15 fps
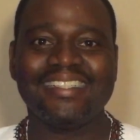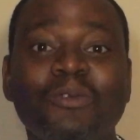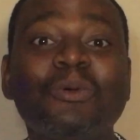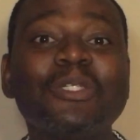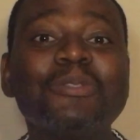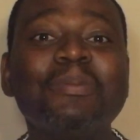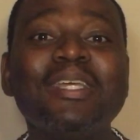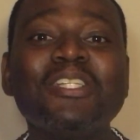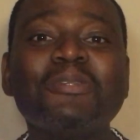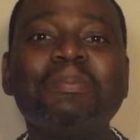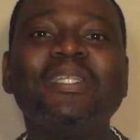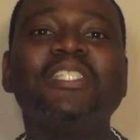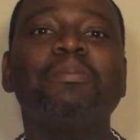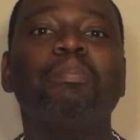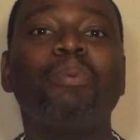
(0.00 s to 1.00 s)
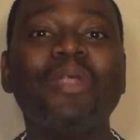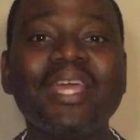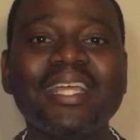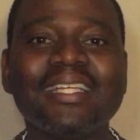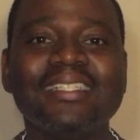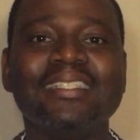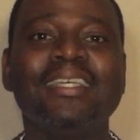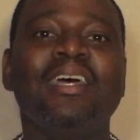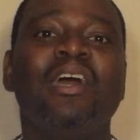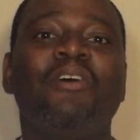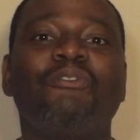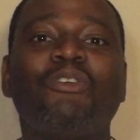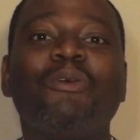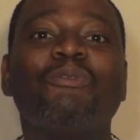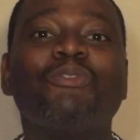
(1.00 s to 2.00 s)
It was meant to be
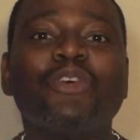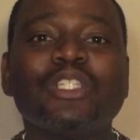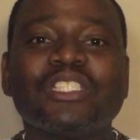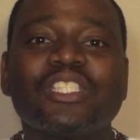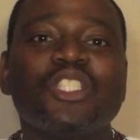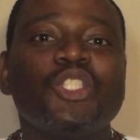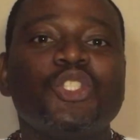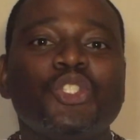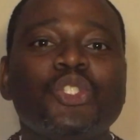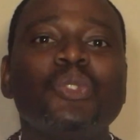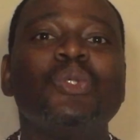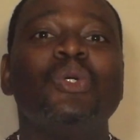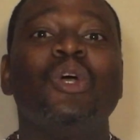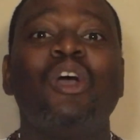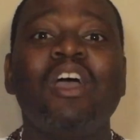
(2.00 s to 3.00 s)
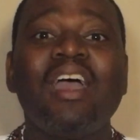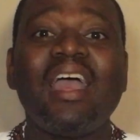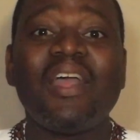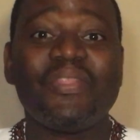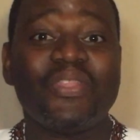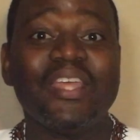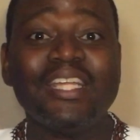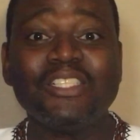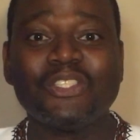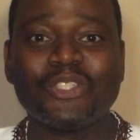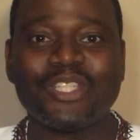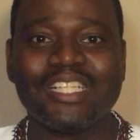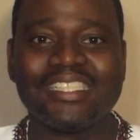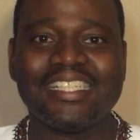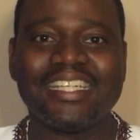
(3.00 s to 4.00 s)
spread from first the Jew and then to the